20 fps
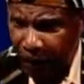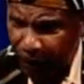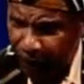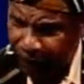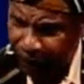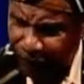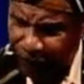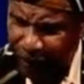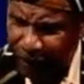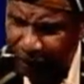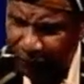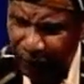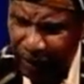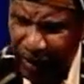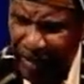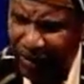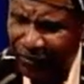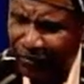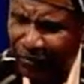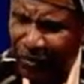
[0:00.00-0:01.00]
And it said
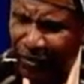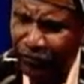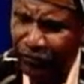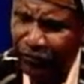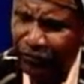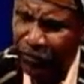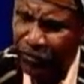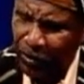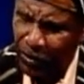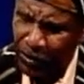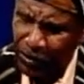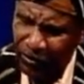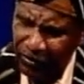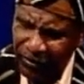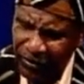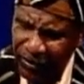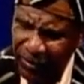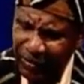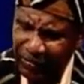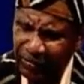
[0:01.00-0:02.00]
not just
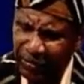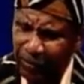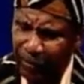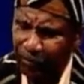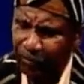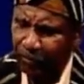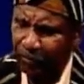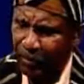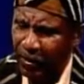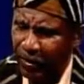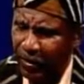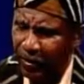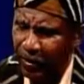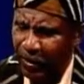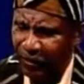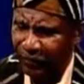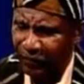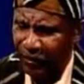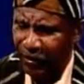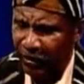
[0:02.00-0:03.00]
teaching in
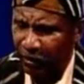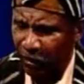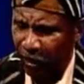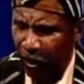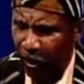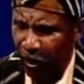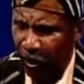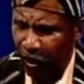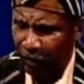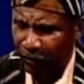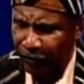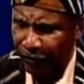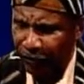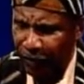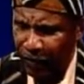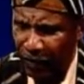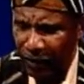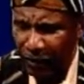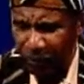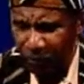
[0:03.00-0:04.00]
their synagogues
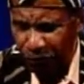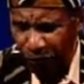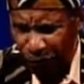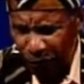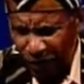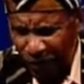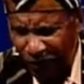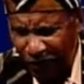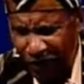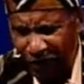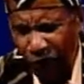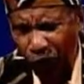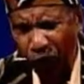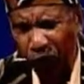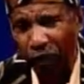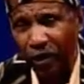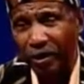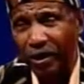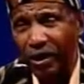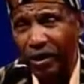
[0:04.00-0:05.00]
and preaching
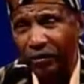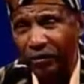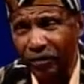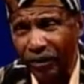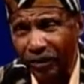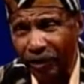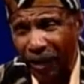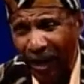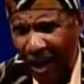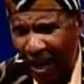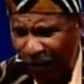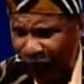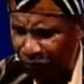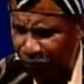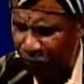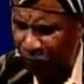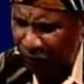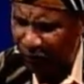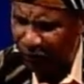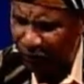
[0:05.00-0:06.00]
what? The
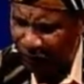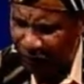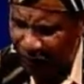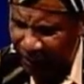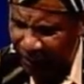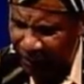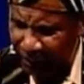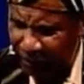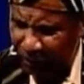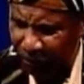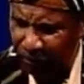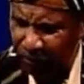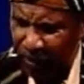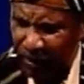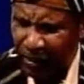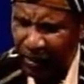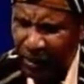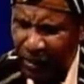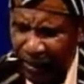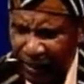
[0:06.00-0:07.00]
gospel of the kingdom
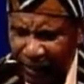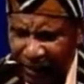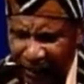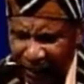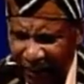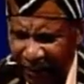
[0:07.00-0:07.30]
and